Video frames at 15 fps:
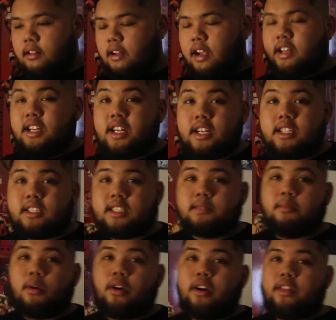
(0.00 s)
Adidas is
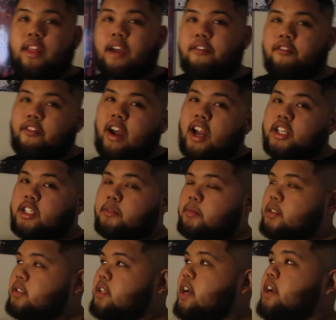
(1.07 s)
more on that
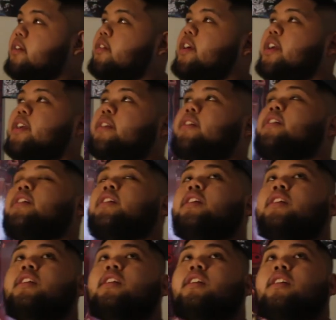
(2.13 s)
fashionable side, right?
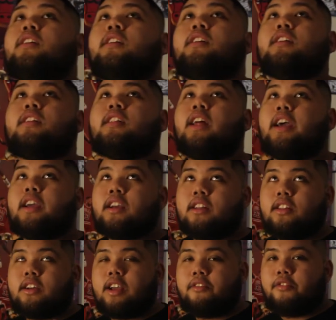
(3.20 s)
Like,
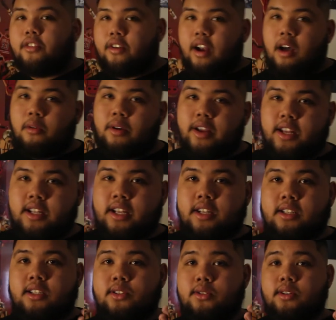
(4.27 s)
look at Pharrell, what he did
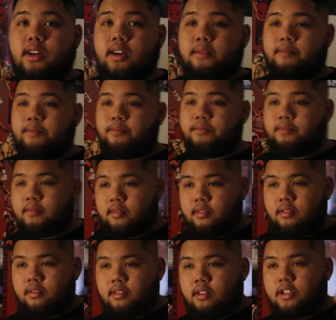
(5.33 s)
to,
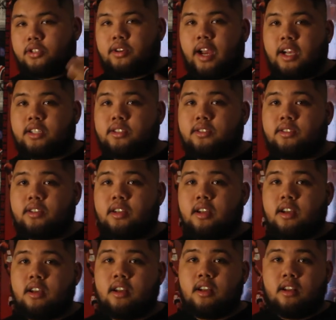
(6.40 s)
the tracksuit.
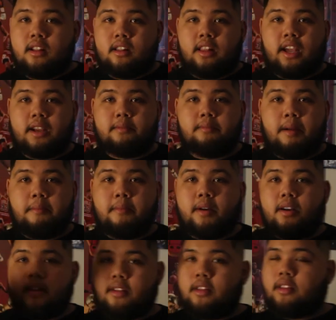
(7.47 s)
Like,
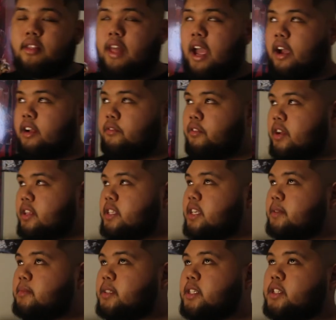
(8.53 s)
remember that Run
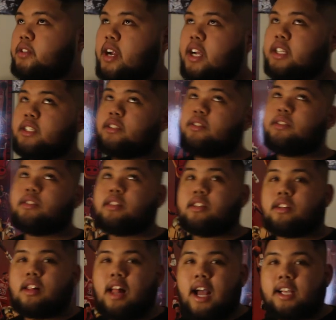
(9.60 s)
DMC tracksuit? The
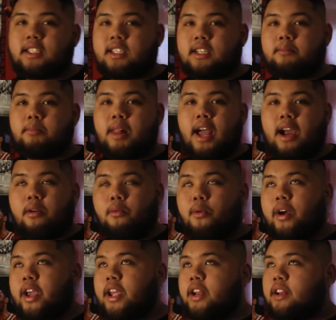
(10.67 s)
classic black
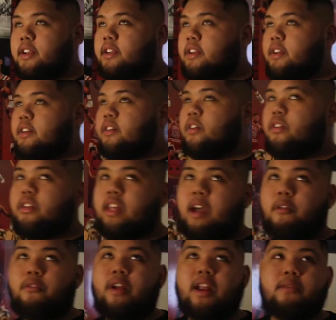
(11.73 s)
white, or
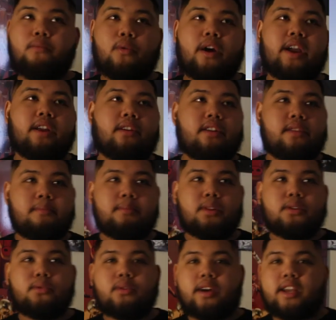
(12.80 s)
that red white, or the
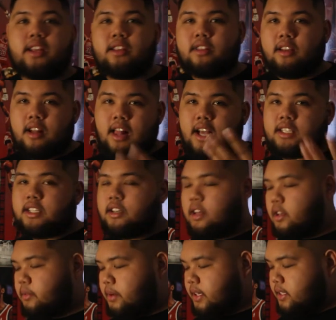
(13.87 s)
blue white, the classic
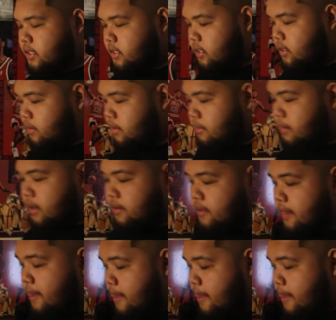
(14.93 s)
colorways, you know what I mean?